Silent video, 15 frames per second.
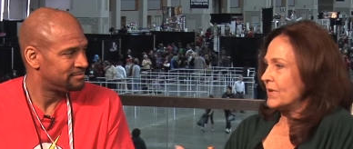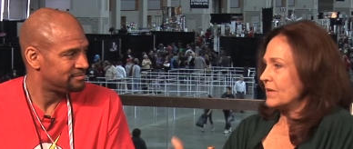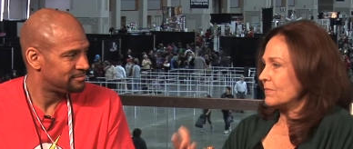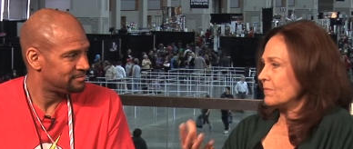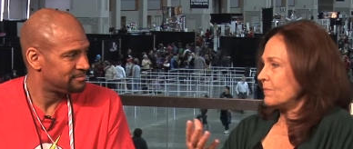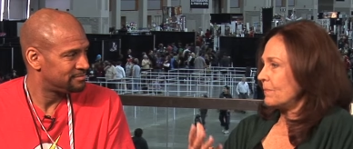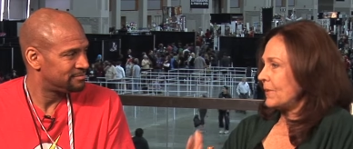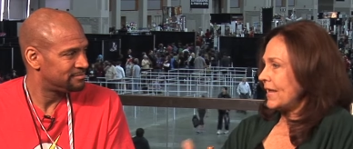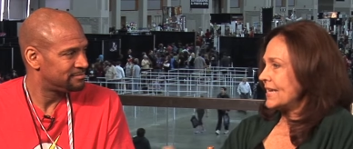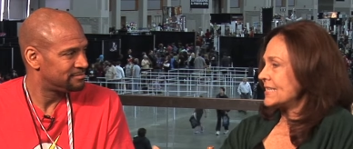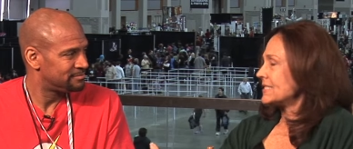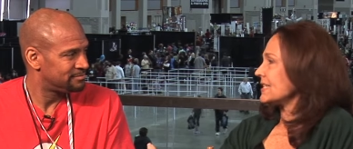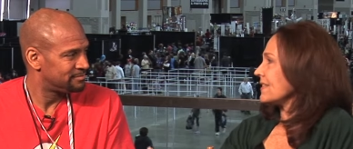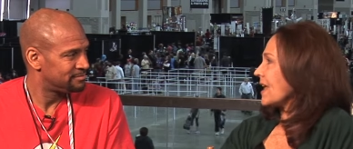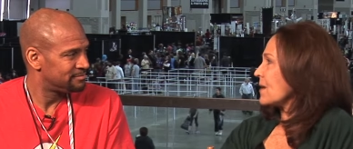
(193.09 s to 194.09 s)
Speaker 1: been
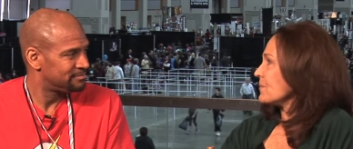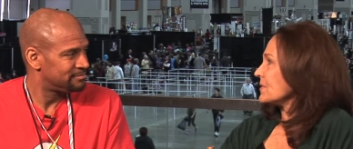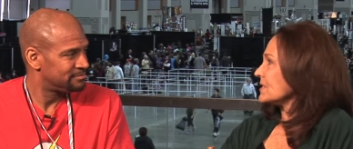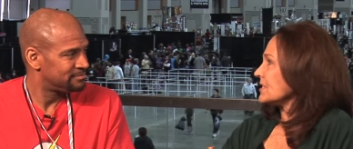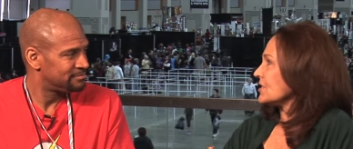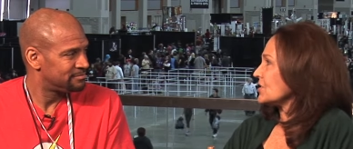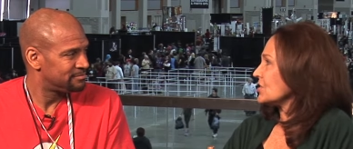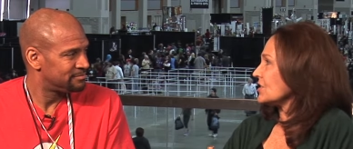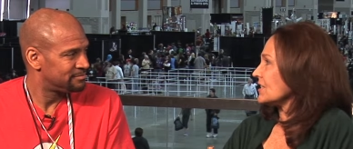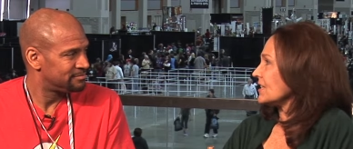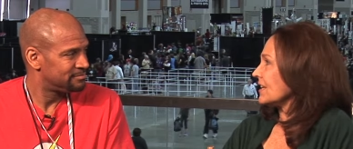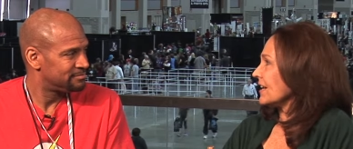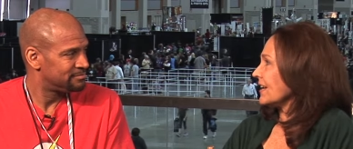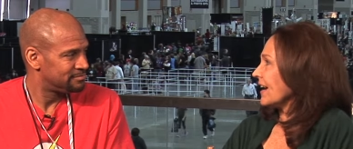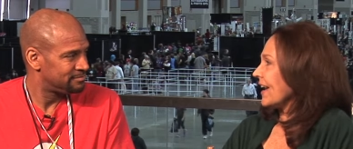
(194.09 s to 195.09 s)
placed in that
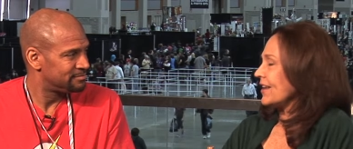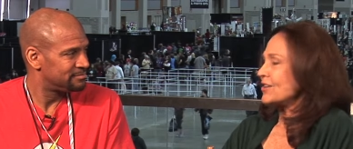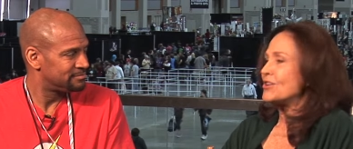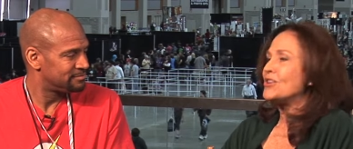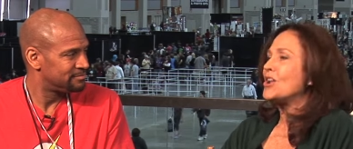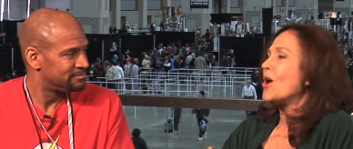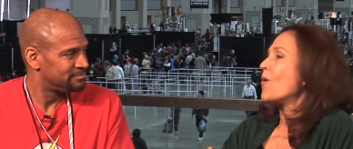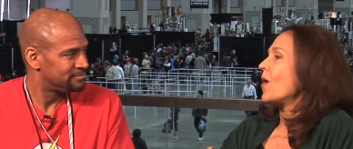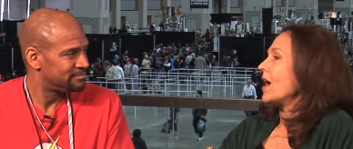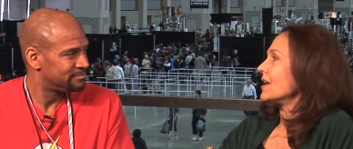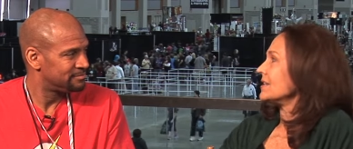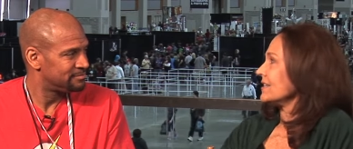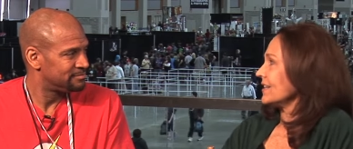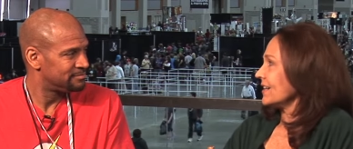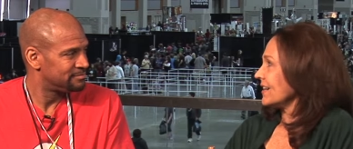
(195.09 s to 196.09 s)
position. I had no
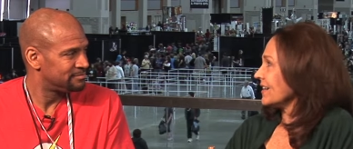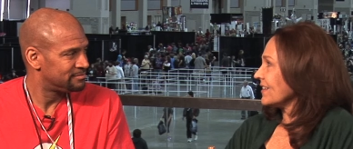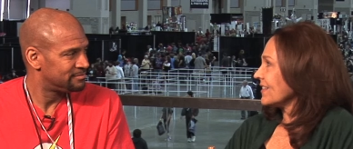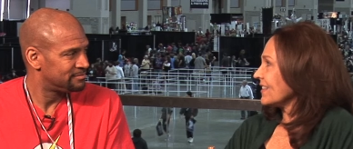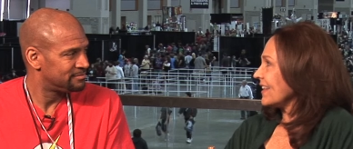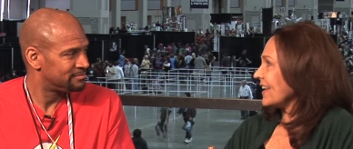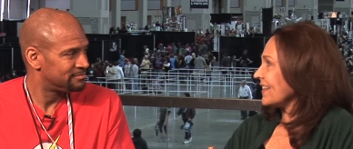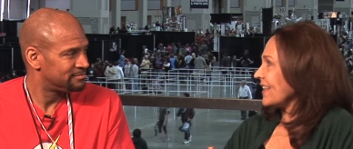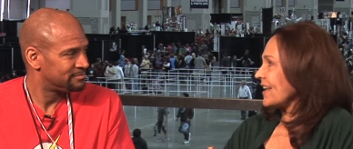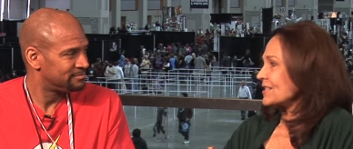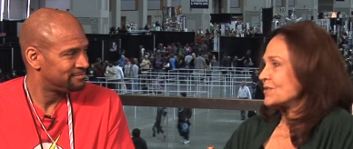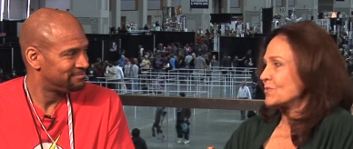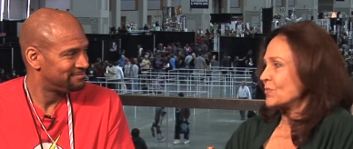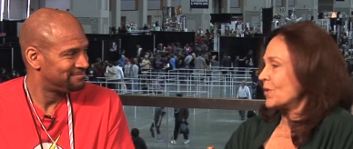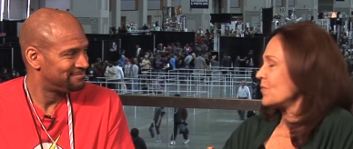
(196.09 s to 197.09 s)
idea that
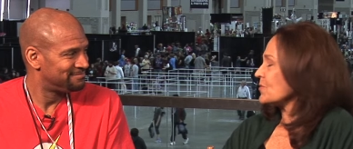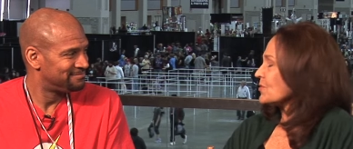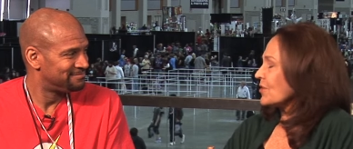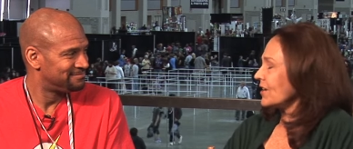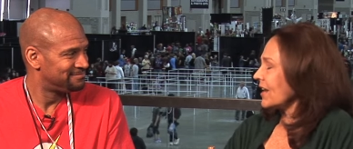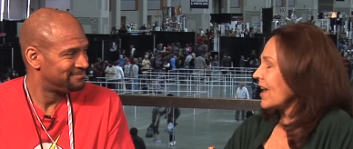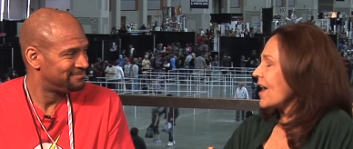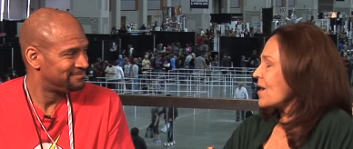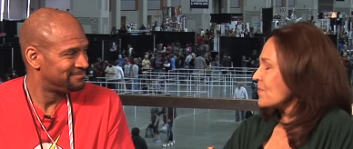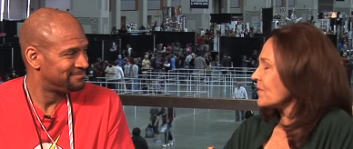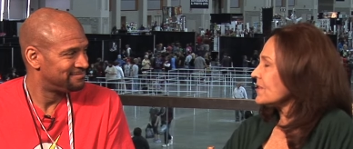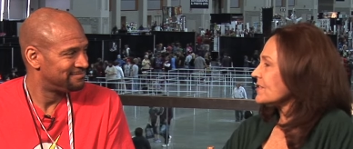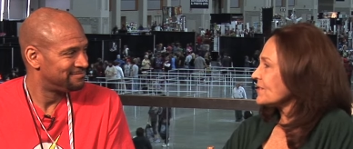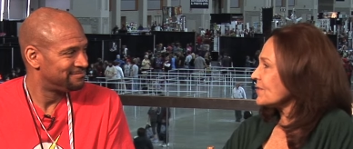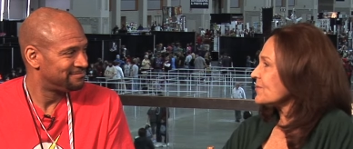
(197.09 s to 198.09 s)
that's what was going to
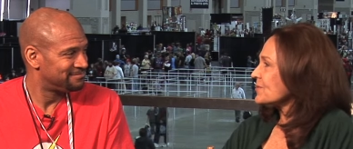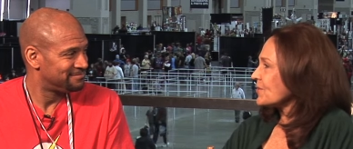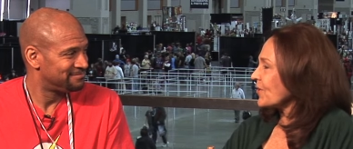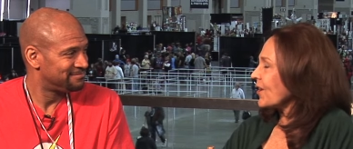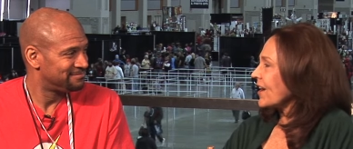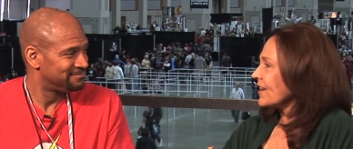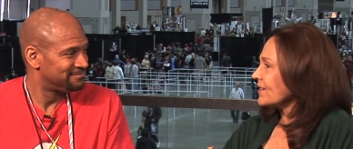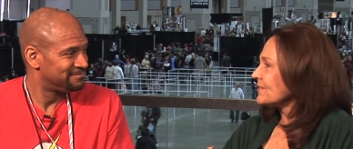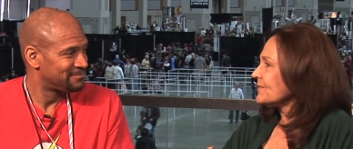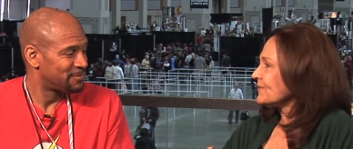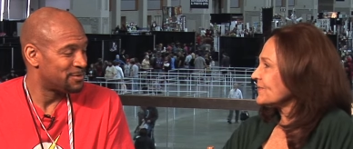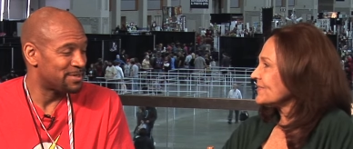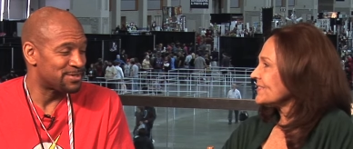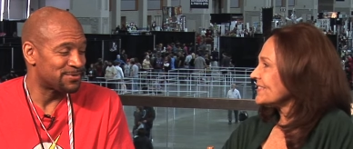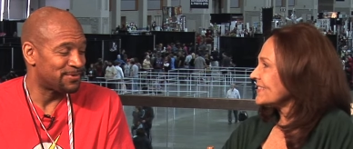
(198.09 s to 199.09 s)
happen. it was mm great.
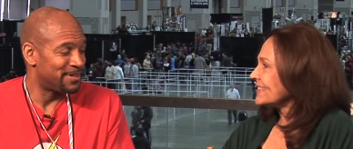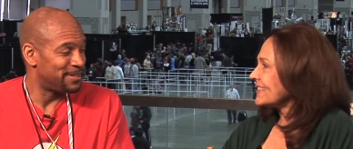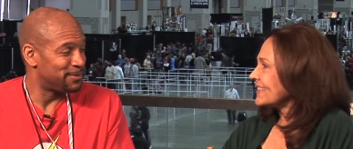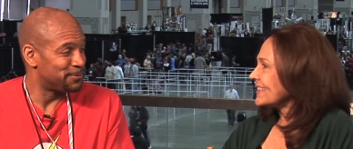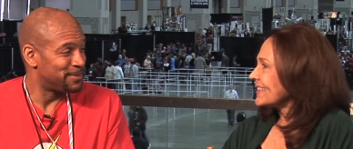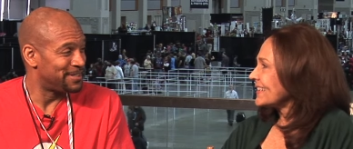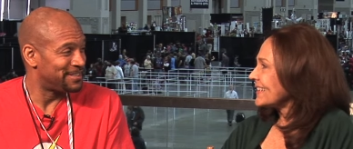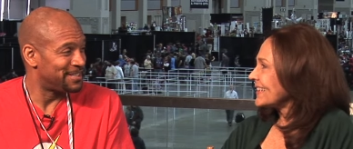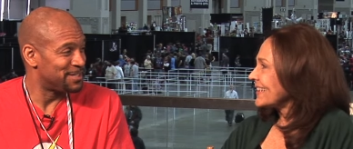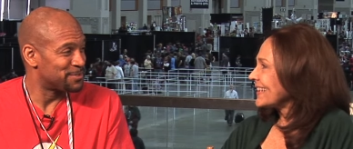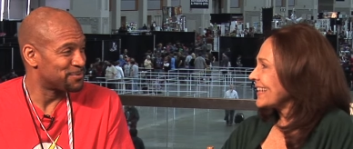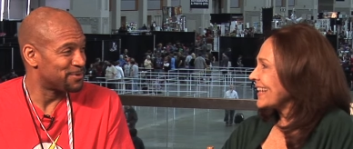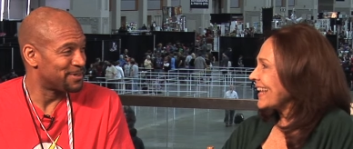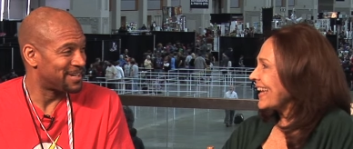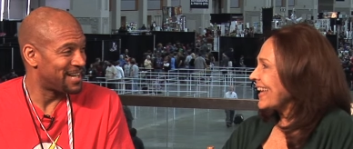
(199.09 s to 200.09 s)
Speaker 2: Well, it's funny the way
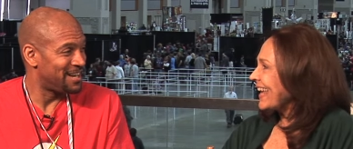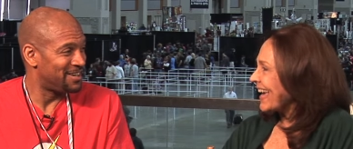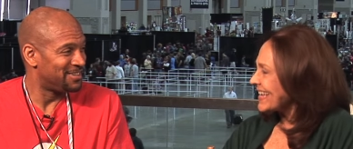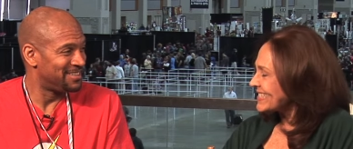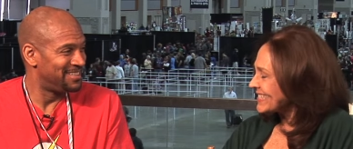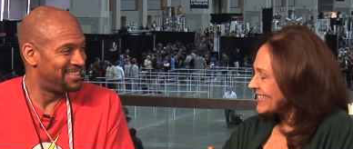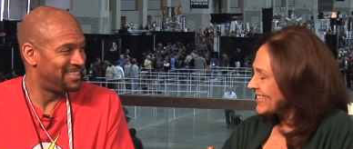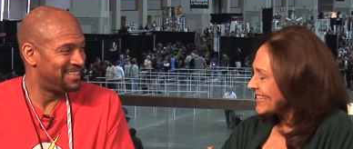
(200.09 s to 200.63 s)
things work out. Yes, it